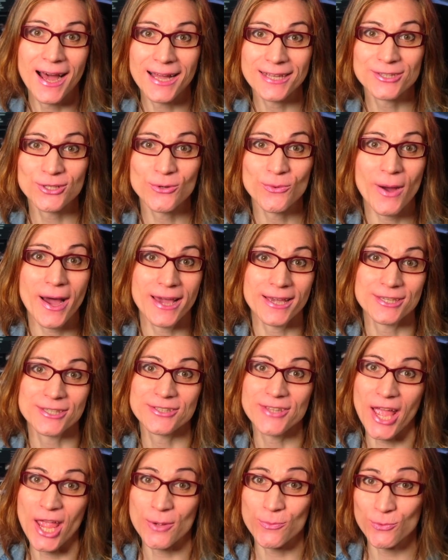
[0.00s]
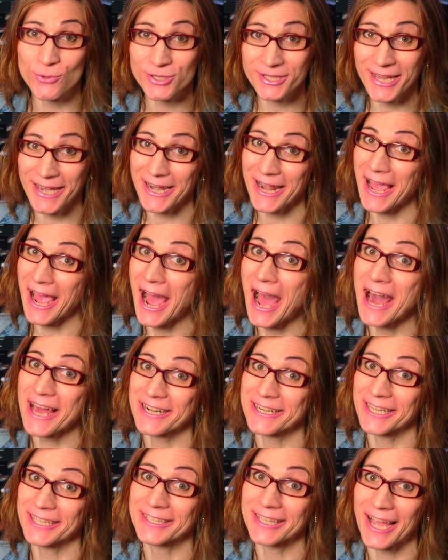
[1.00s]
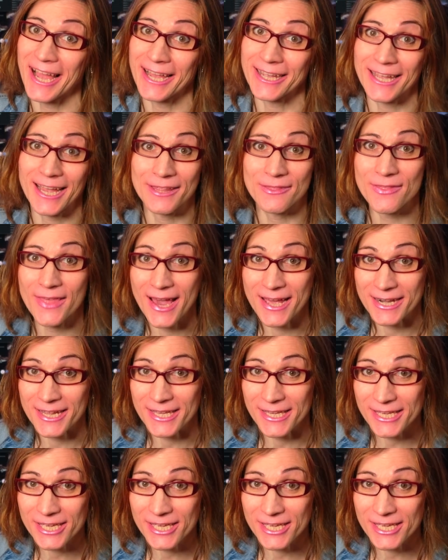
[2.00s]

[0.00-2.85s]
otherwise they would get a heart attack and their